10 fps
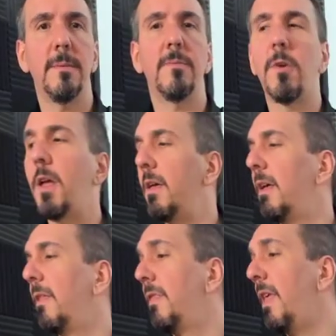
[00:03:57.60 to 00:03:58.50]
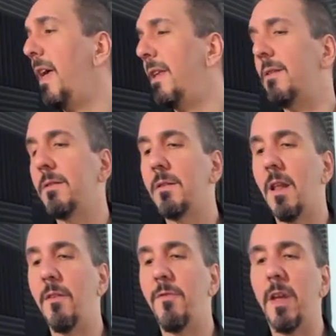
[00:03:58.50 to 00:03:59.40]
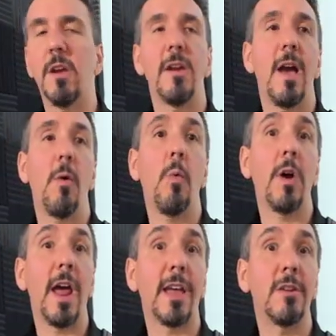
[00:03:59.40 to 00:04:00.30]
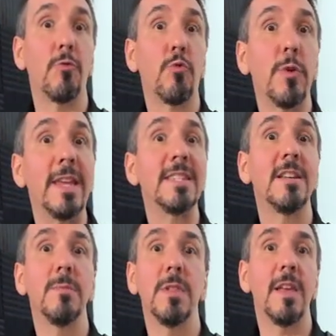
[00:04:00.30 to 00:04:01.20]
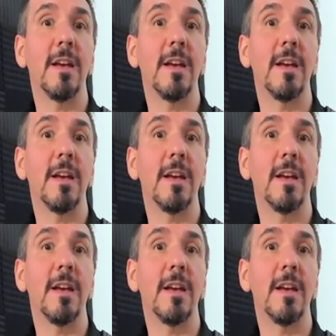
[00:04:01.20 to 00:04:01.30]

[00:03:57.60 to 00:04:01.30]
Right? And then I figured out what I could reasonably